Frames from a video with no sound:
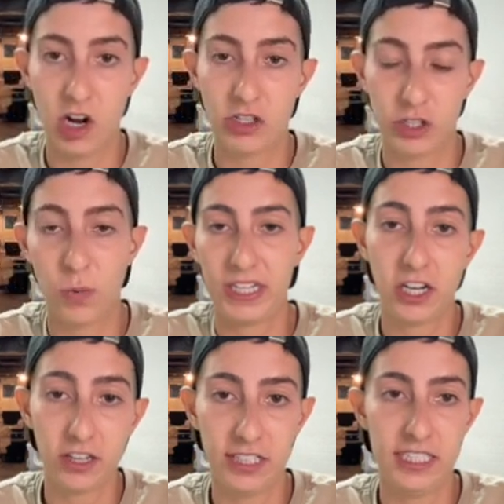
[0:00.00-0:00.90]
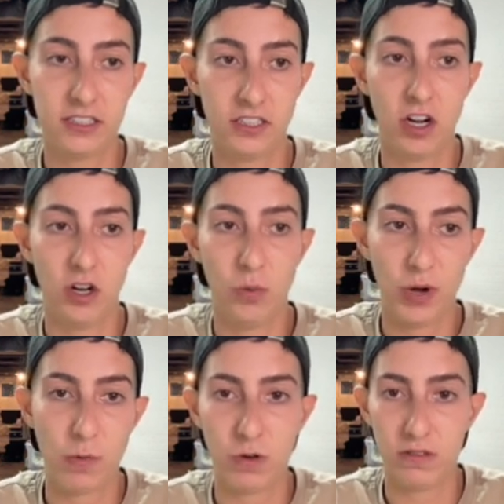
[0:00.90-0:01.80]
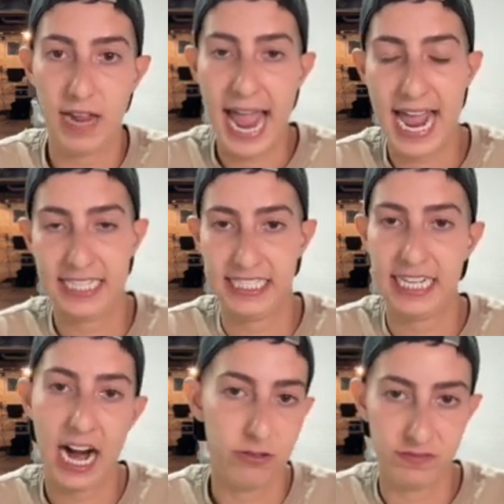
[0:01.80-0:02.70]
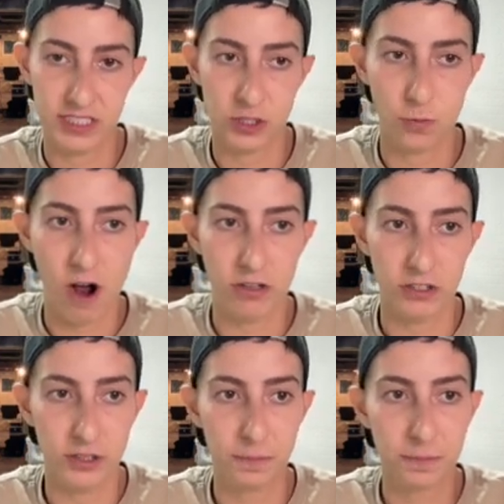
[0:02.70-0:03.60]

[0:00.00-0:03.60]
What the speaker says: So when current is null, we will exit out of this while loop.